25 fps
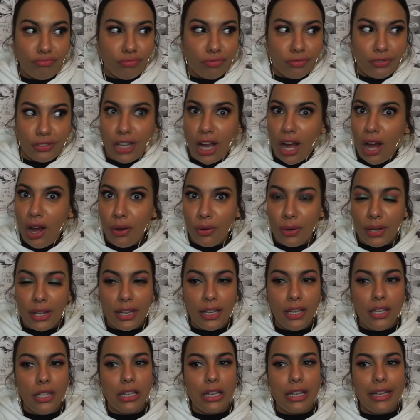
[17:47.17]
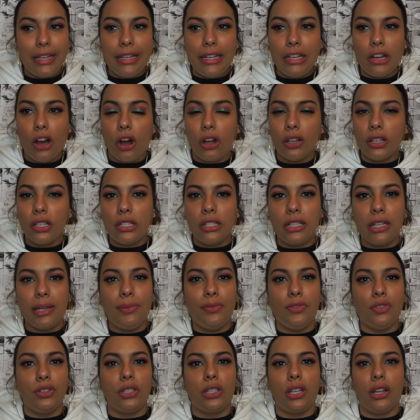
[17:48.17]
yo, he all this
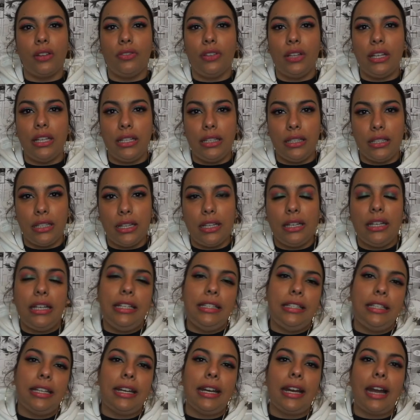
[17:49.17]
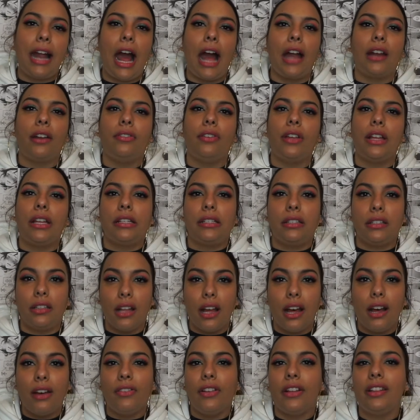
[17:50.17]
evil stuff he did it out of his
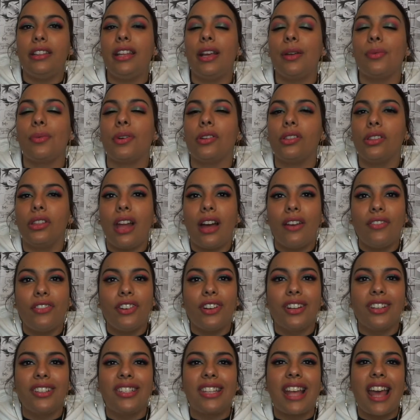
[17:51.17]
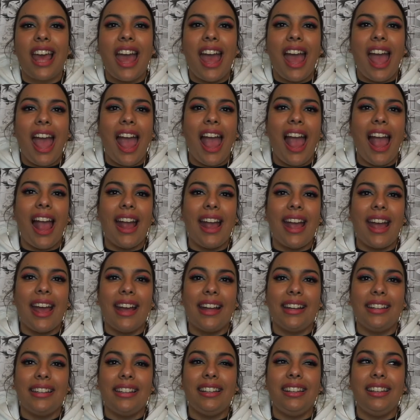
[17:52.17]
love, and they were lovers,
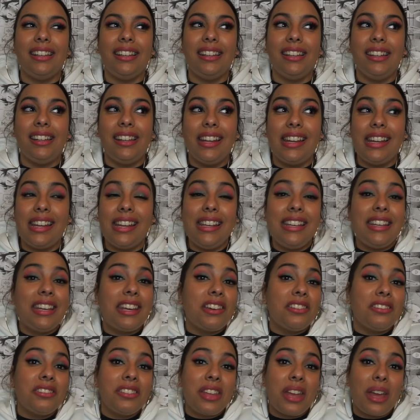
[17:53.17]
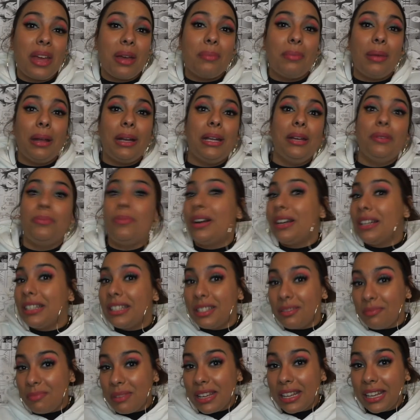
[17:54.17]
and he killed him, and he wanted
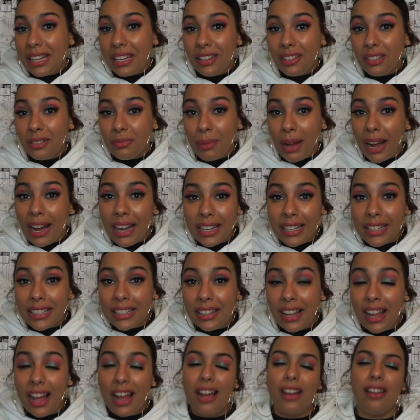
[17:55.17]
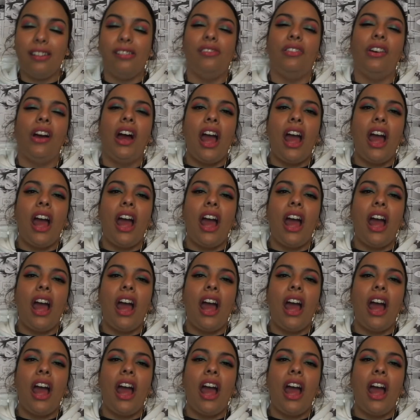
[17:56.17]
to be killed by his love.